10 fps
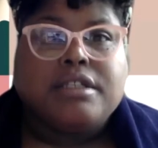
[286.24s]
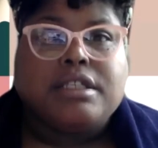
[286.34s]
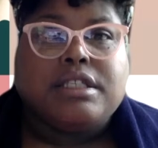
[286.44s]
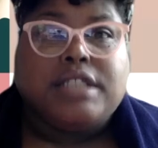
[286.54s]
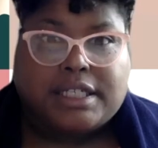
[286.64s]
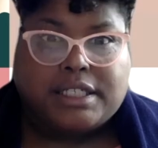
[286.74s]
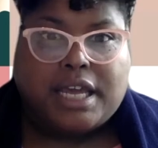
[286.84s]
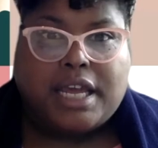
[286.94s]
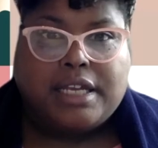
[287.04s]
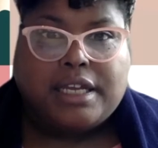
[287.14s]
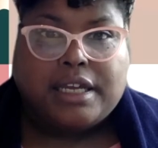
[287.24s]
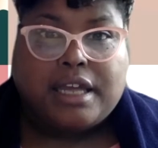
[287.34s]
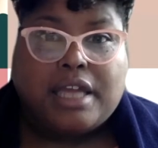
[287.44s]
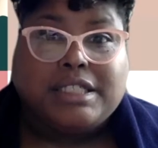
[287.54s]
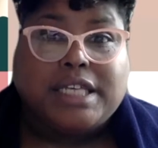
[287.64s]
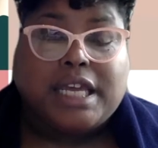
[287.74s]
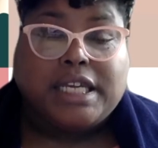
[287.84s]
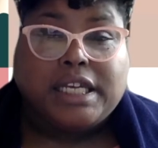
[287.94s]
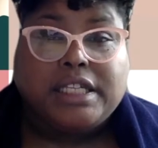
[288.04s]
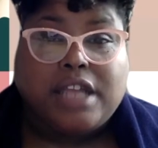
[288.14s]
dictating and
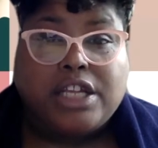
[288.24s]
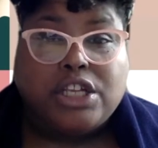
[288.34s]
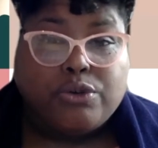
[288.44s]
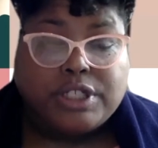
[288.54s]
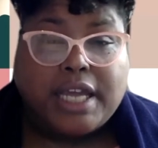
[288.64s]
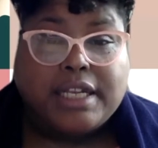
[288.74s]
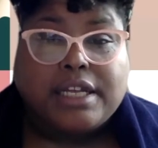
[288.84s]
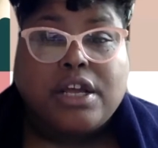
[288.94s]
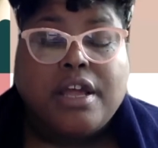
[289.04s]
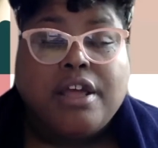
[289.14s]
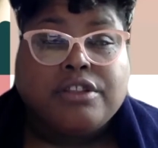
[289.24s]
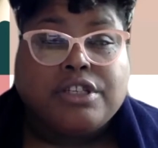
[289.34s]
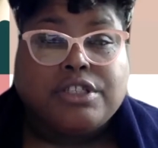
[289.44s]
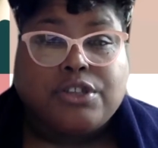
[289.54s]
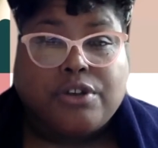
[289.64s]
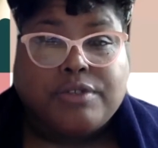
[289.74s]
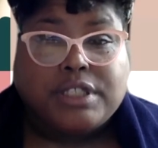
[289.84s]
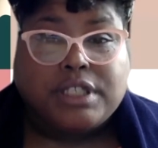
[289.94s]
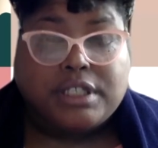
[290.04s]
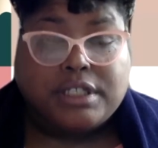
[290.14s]
taking and notating the
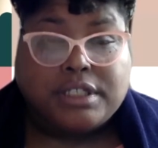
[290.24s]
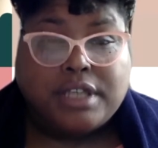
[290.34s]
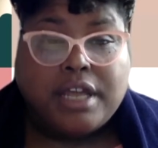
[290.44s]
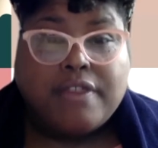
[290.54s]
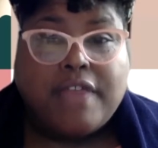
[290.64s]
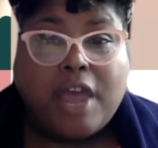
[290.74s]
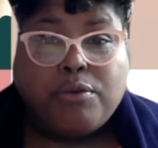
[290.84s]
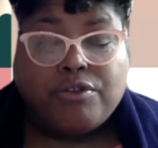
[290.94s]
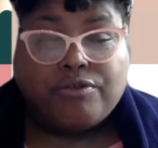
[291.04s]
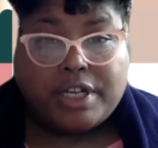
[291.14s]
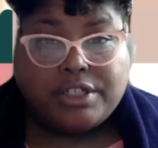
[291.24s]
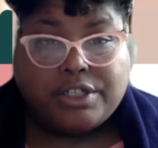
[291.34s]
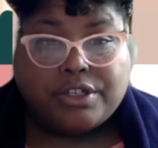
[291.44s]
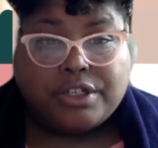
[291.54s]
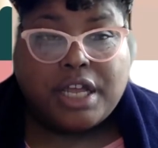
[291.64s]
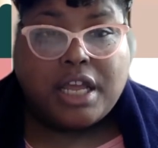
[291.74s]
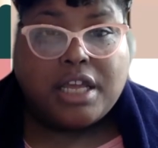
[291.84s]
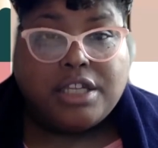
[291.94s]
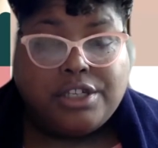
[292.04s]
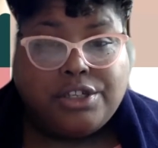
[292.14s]
services that were rendered
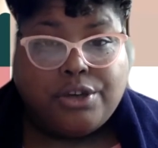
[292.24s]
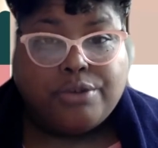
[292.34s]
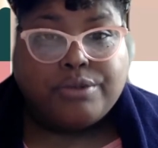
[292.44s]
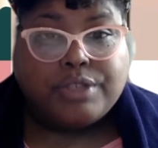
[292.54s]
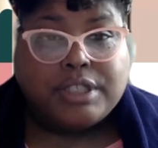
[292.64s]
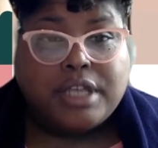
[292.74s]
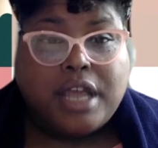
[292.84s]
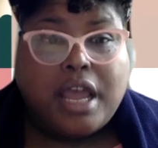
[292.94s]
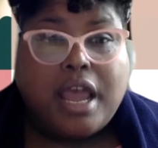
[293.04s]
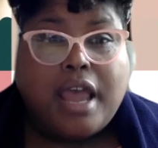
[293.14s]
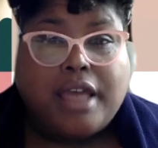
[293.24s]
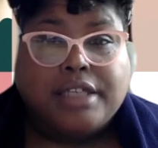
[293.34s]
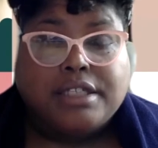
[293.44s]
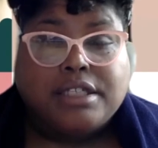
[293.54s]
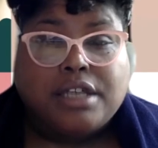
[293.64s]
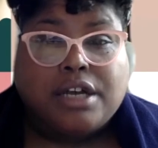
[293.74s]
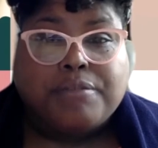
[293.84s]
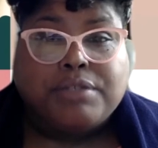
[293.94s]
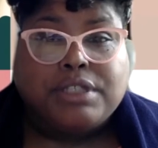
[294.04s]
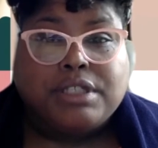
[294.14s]
in the notes and
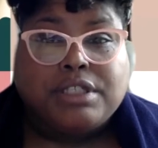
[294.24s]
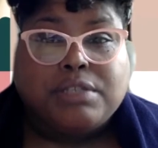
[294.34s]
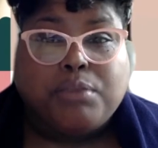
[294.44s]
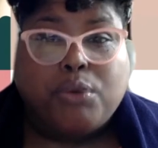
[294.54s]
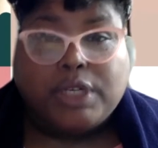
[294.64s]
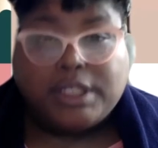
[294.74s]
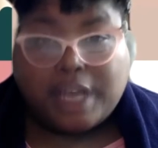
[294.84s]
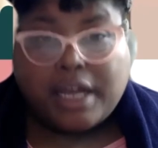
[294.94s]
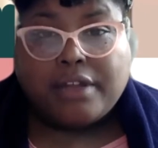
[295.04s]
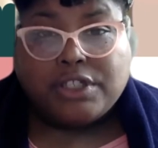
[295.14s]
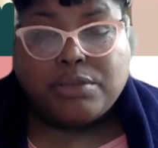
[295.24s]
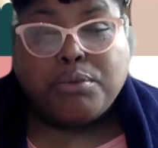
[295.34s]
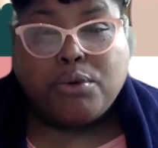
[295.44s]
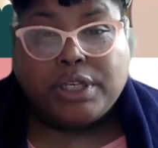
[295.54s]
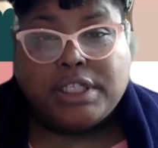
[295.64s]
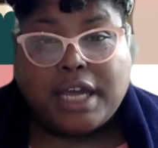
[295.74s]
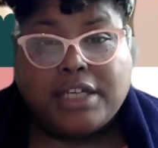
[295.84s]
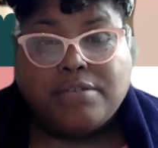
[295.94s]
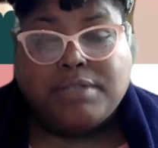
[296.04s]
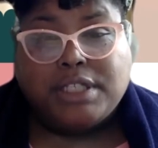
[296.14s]
supporting
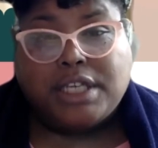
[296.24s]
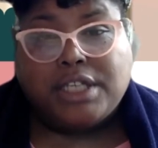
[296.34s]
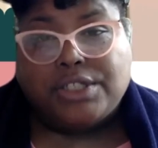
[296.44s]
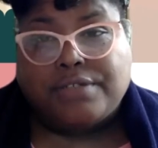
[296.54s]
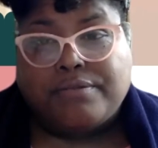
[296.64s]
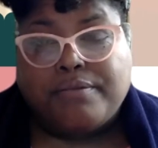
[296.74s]
documentation.